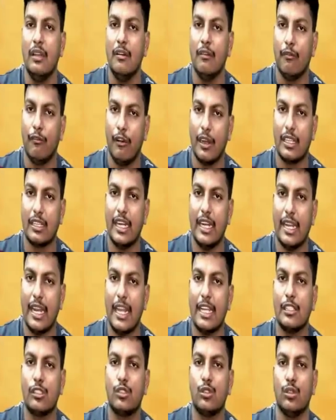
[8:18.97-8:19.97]
For that
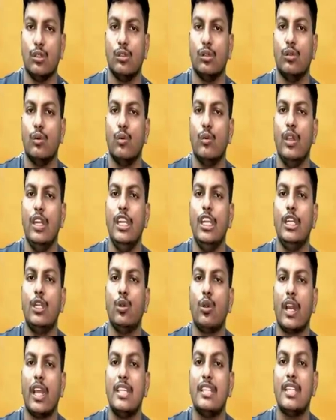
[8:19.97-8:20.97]
also, we need to
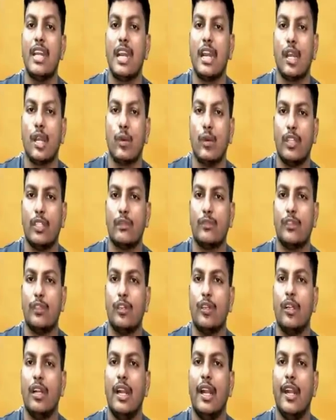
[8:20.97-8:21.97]
raise a request
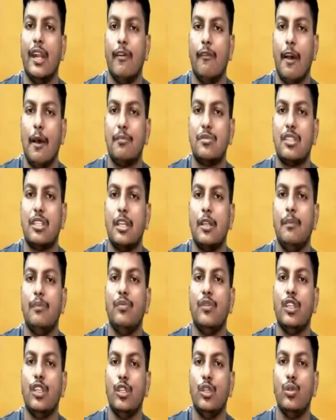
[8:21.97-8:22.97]
for DevOps team
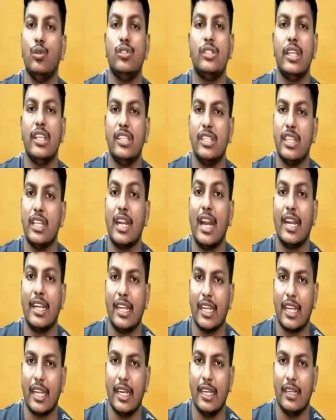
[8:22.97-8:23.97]
using Jira
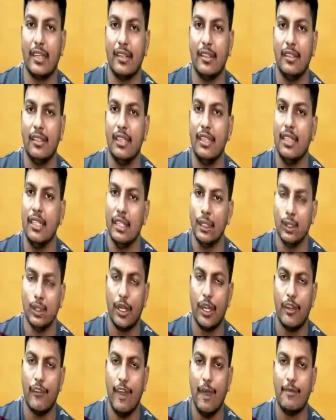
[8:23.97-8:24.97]
ticket. So
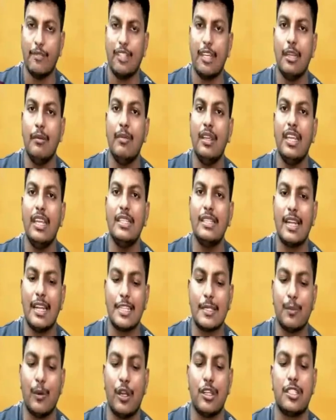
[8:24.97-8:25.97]
DevOps team is
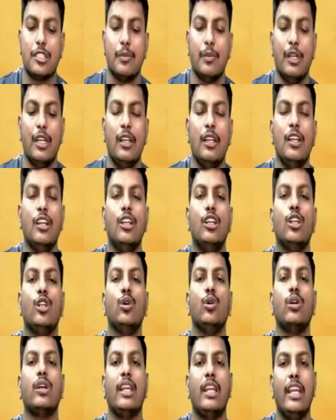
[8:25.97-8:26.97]
responsible
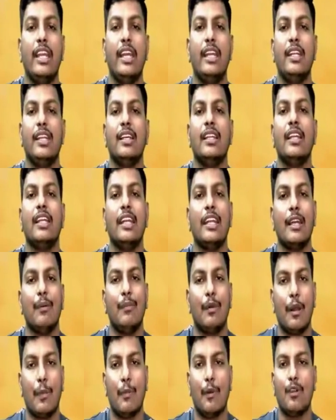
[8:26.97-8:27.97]
to create GitHub
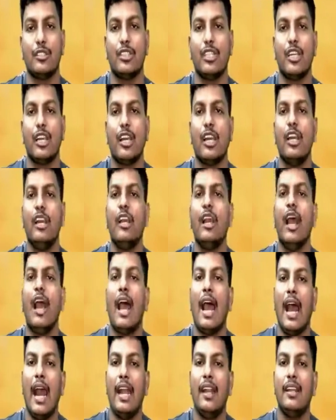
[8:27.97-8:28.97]
repository
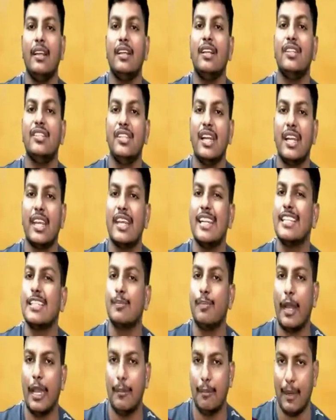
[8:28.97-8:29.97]
and Jenkins
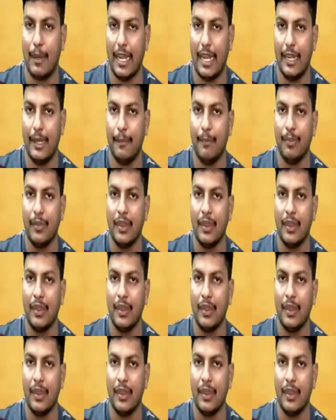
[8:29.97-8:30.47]
pipeline.